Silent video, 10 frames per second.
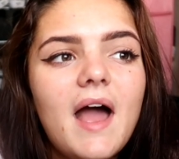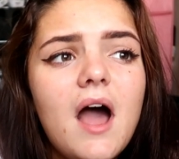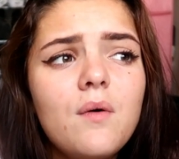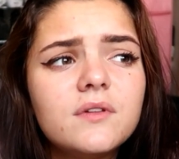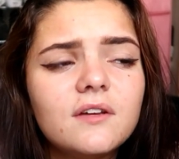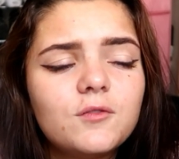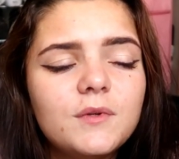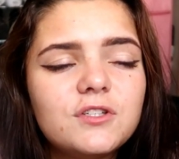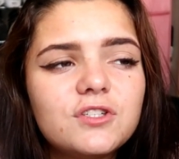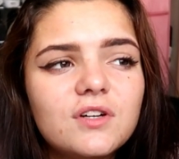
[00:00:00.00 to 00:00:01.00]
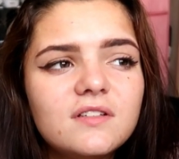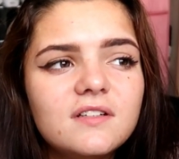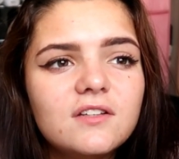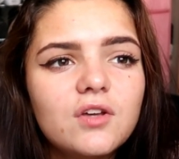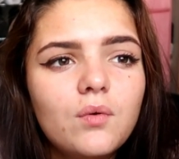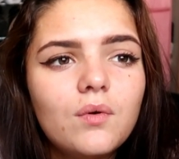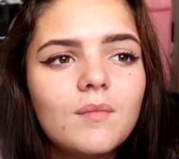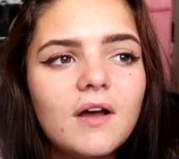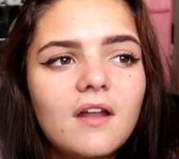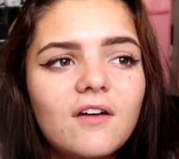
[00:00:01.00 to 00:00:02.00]
hours I've spent stressing in total in
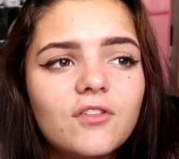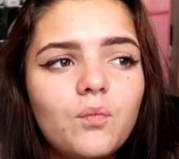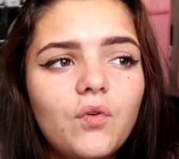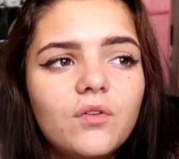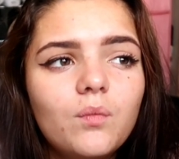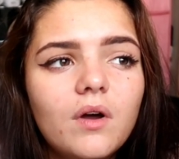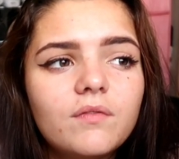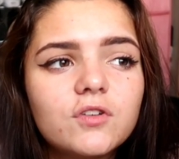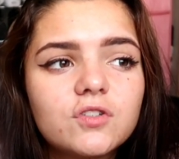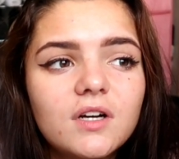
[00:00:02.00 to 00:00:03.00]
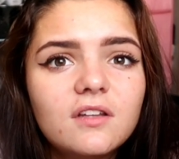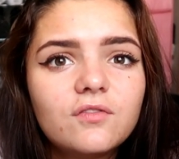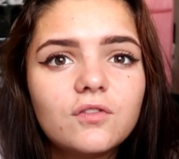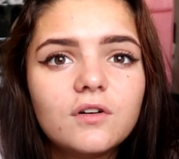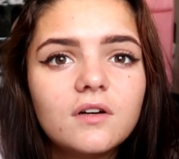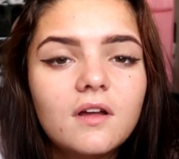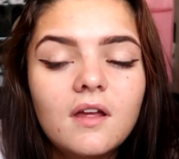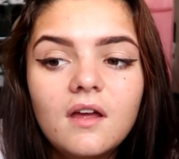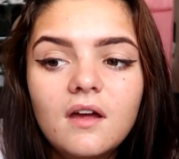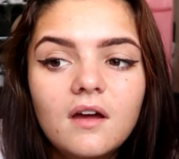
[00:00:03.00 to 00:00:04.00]
my life that wasn't worth the stress for.
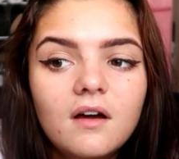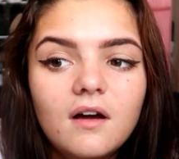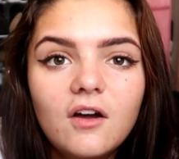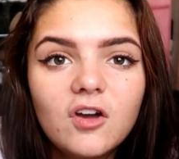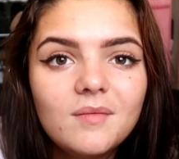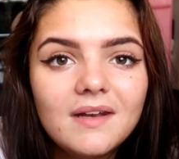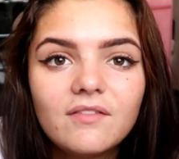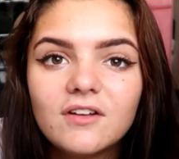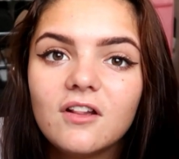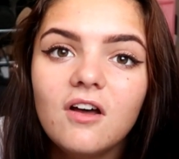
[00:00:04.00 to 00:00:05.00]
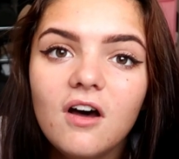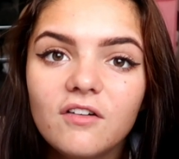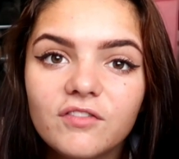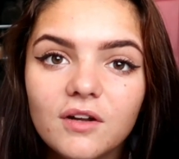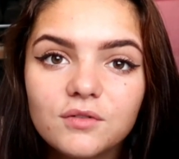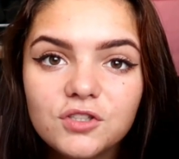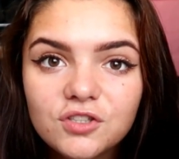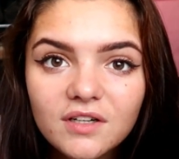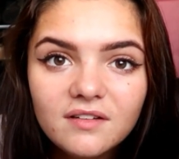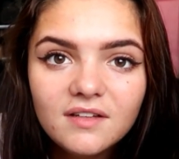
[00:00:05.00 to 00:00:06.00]
I could have been having a laugh and I was
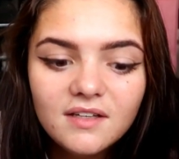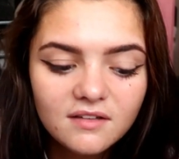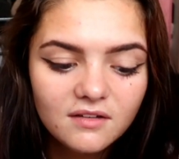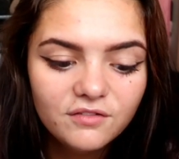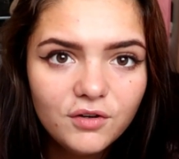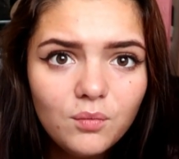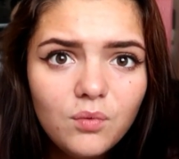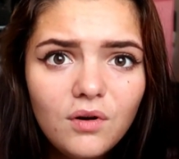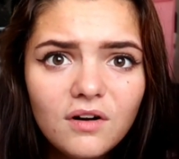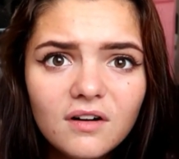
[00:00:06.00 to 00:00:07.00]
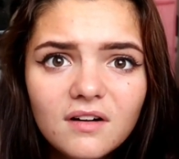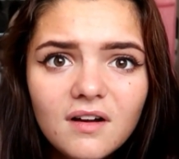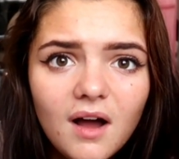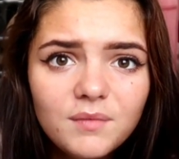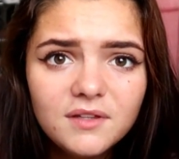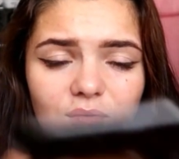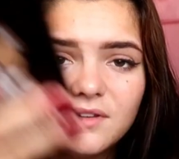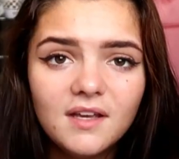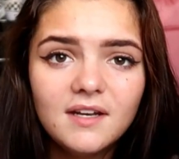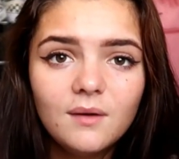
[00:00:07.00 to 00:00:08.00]
stressing. For what? I'm still
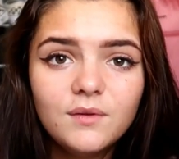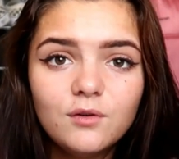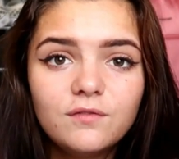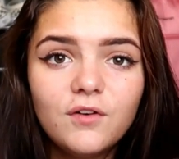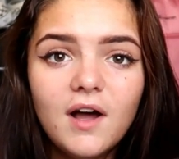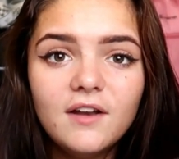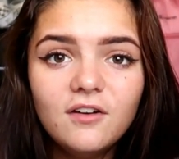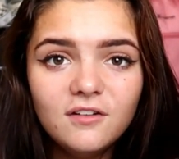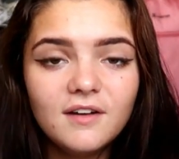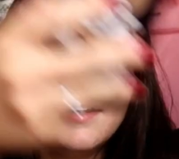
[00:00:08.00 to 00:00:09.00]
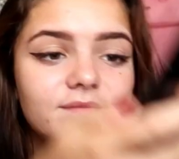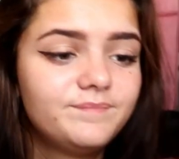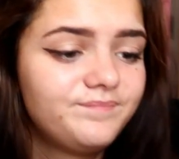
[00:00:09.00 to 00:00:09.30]
sitting here, I'm still fine, aren't I?